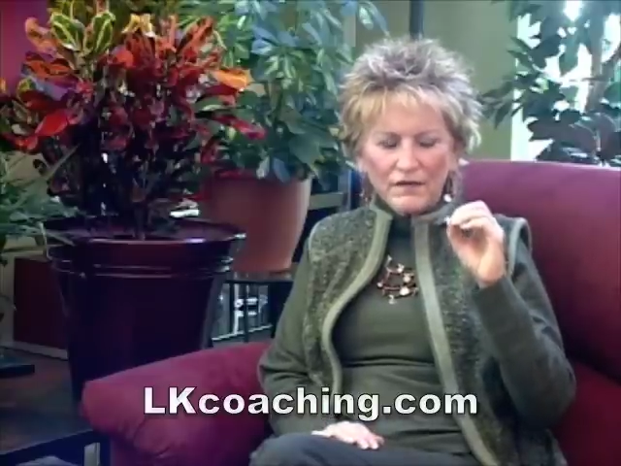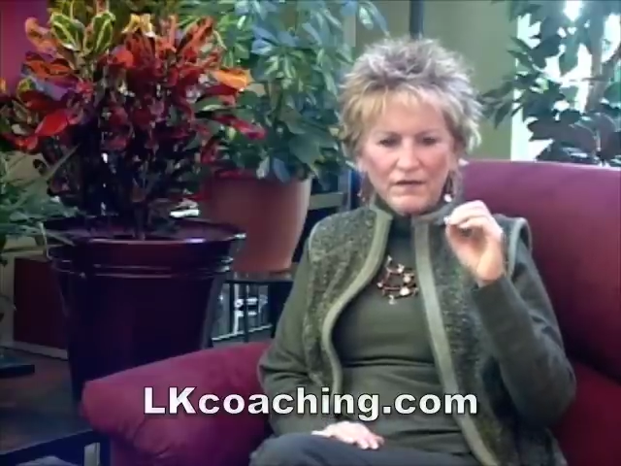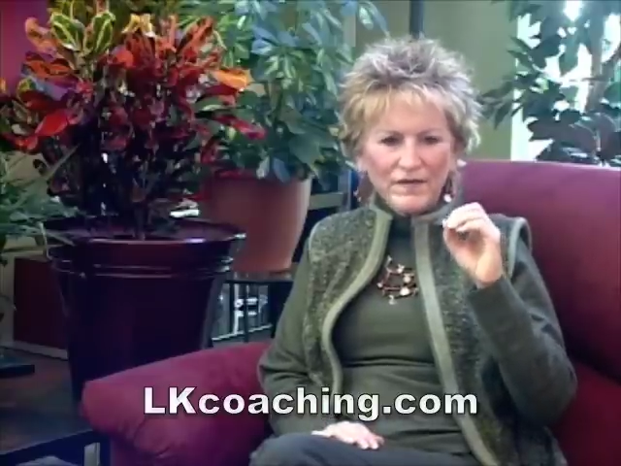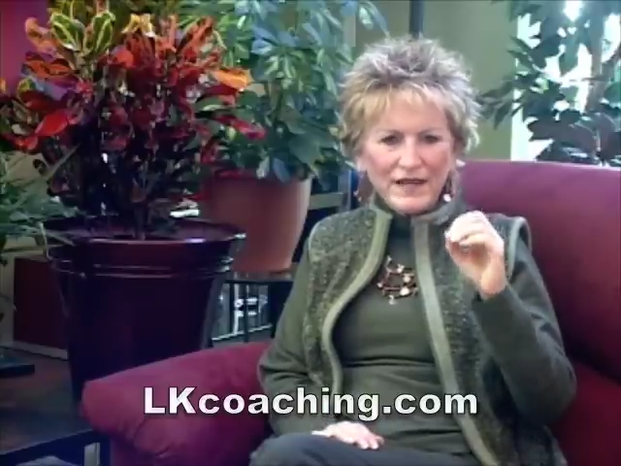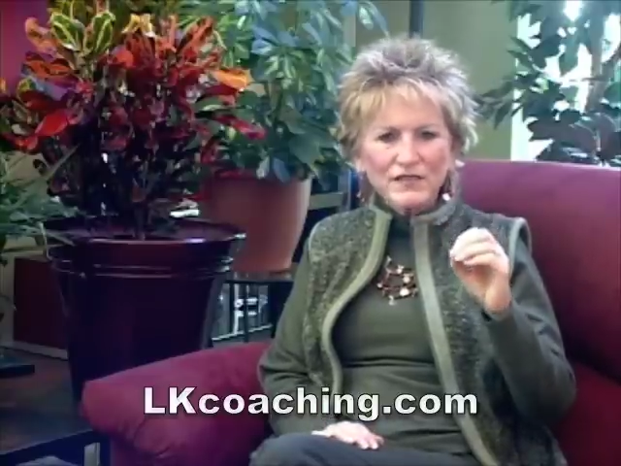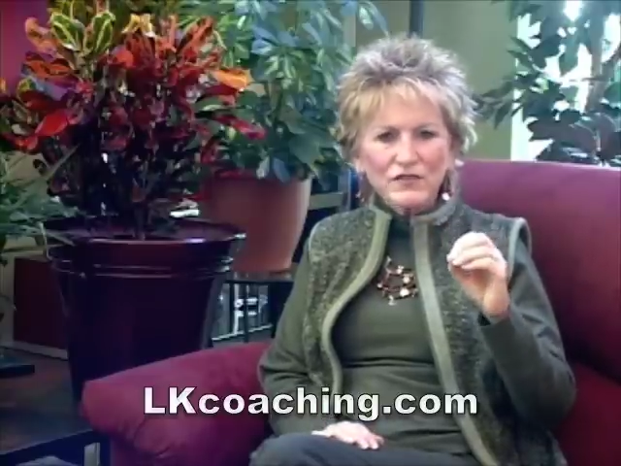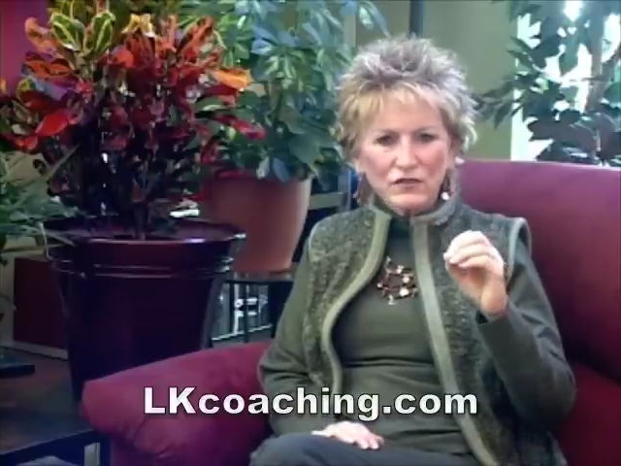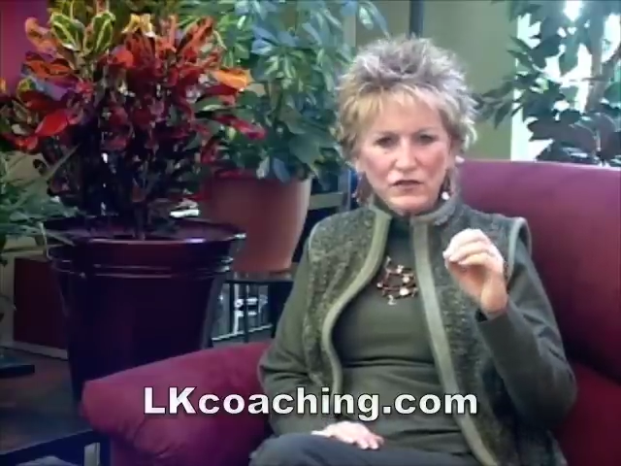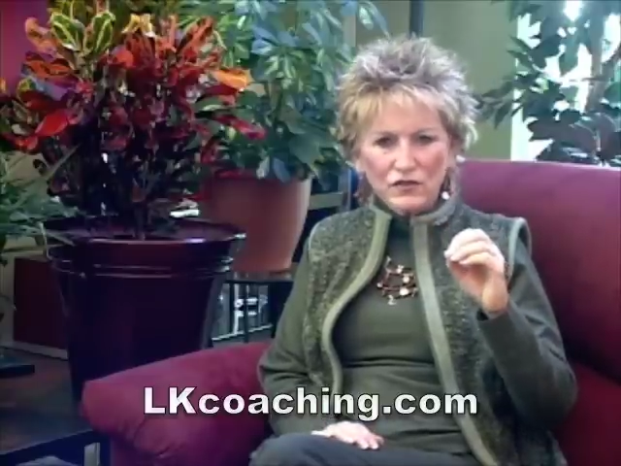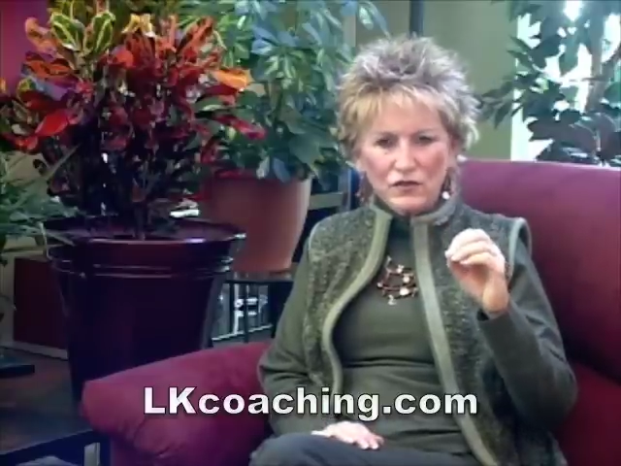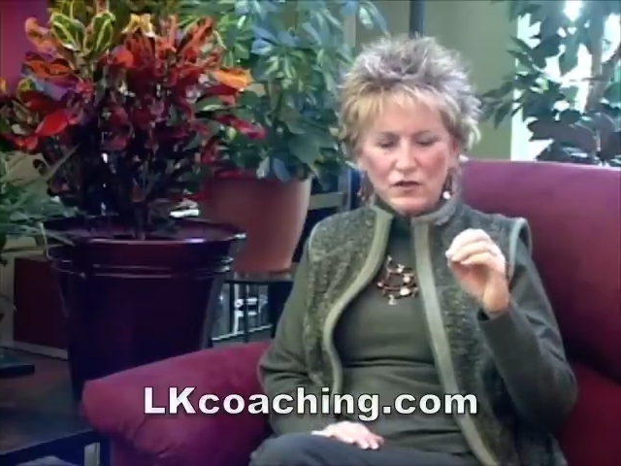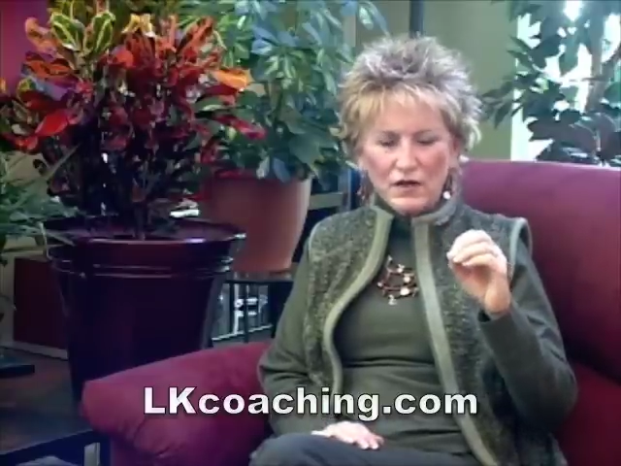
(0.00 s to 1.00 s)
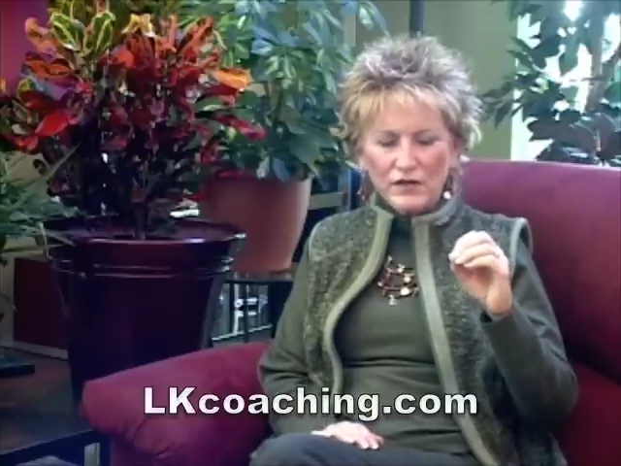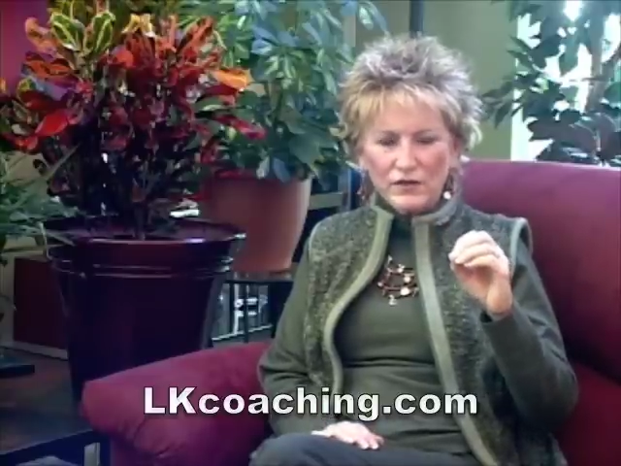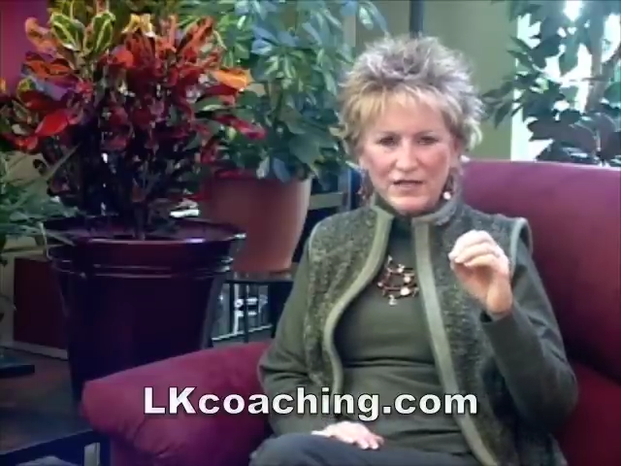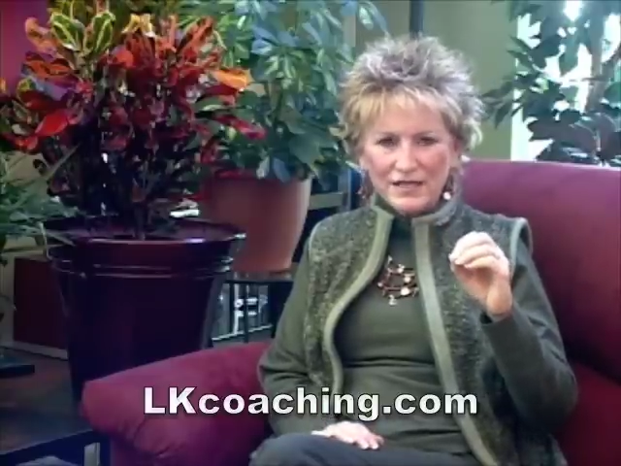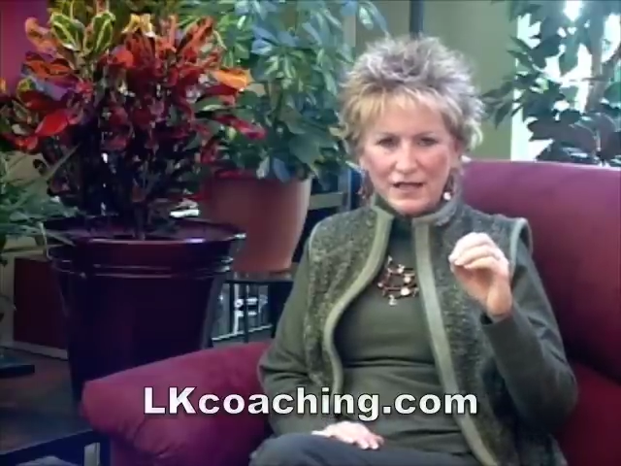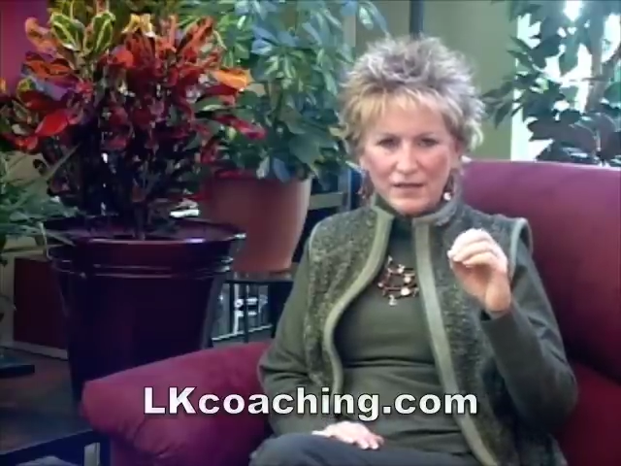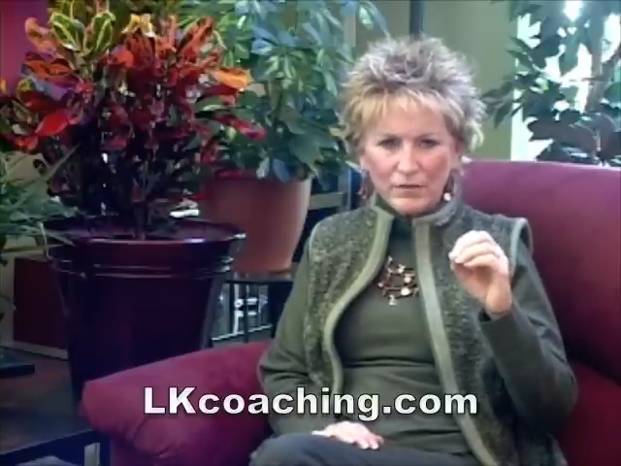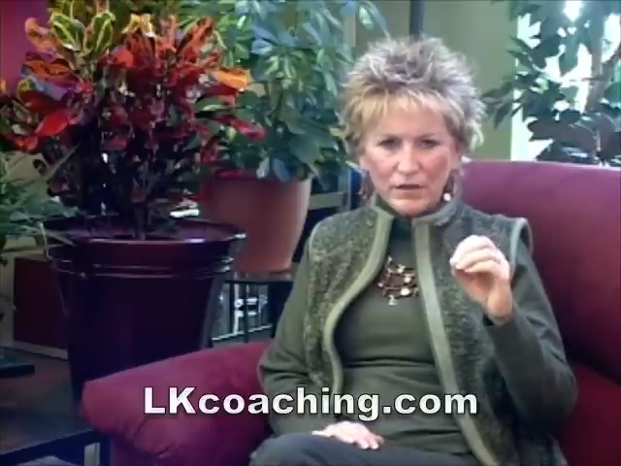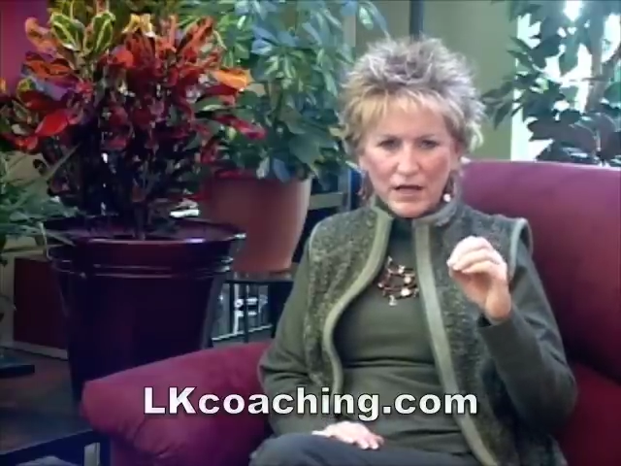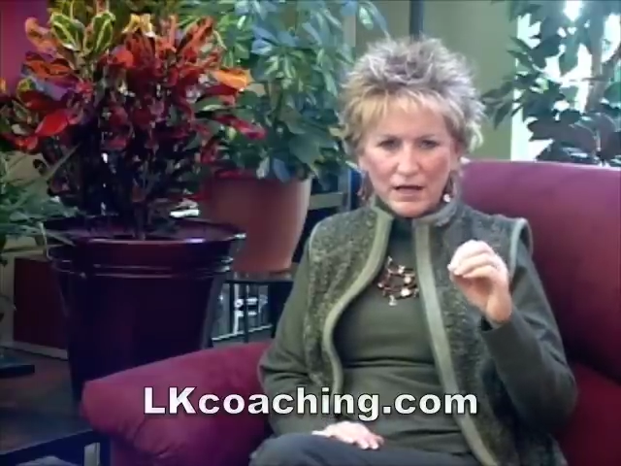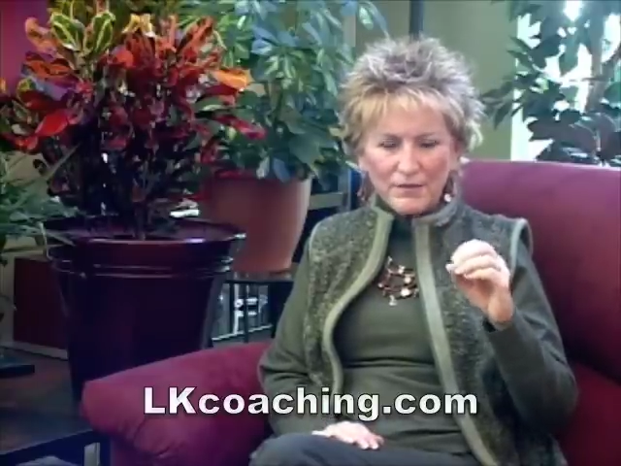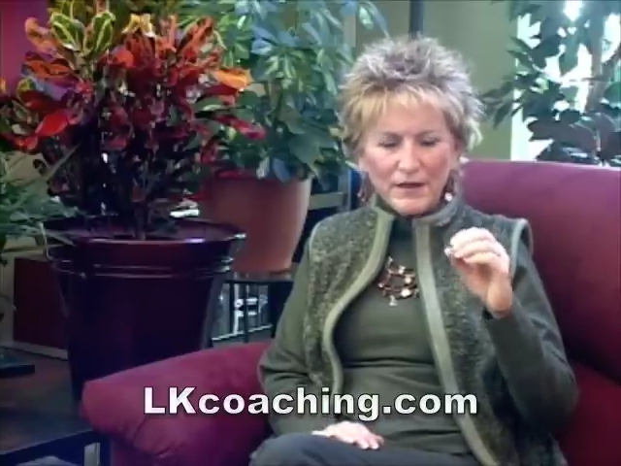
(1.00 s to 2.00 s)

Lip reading: vessels or arteries like blood,